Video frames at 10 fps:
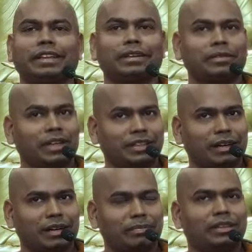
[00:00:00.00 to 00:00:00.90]
For
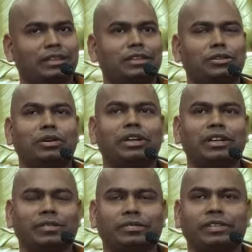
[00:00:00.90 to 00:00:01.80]
example, the story
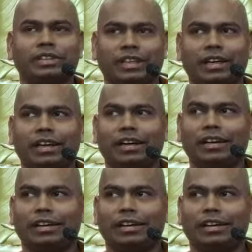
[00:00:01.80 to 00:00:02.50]
of Visakha,